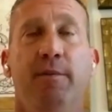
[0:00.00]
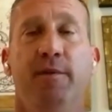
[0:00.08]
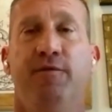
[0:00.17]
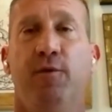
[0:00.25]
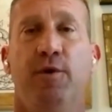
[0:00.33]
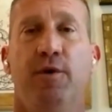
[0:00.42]
right
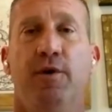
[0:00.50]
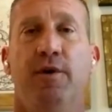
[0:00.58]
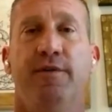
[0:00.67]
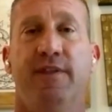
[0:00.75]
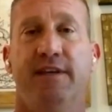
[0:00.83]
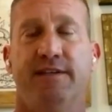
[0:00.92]
yeah.
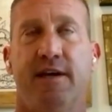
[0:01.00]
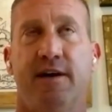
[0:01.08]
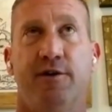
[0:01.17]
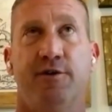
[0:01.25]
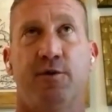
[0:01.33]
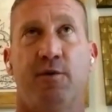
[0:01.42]
before this
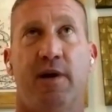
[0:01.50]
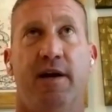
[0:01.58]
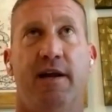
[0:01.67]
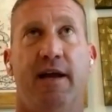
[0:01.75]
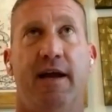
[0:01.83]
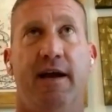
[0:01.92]
airs or
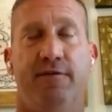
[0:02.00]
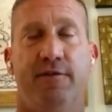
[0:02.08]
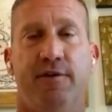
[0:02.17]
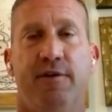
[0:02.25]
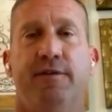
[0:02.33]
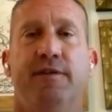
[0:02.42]
right
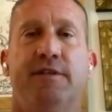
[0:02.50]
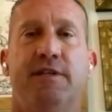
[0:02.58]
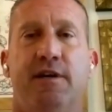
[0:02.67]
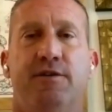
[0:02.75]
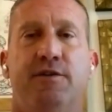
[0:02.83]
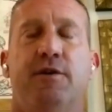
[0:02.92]
after
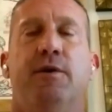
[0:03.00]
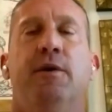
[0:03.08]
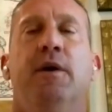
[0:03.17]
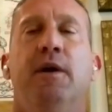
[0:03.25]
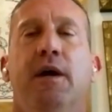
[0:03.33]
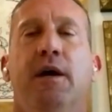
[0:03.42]
this airs. Yep. So
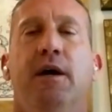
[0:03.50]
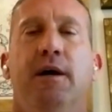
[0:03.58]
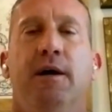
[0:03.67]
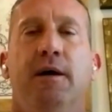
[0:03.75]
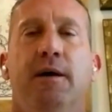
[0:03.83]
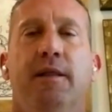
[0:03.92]

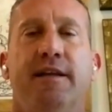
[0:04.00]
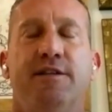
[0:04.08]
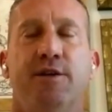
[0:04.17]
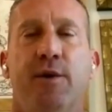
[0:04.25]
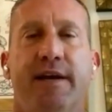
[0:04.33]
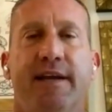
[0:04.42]
uh, yep.
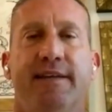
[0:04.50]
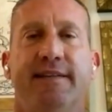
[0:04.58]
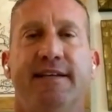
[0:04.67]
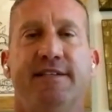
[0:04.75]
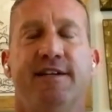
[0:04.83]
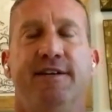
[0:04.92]
let us know how to
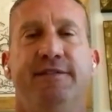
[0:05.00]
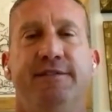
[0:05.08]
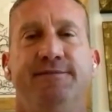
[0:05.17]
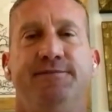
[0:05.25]
get that stuff.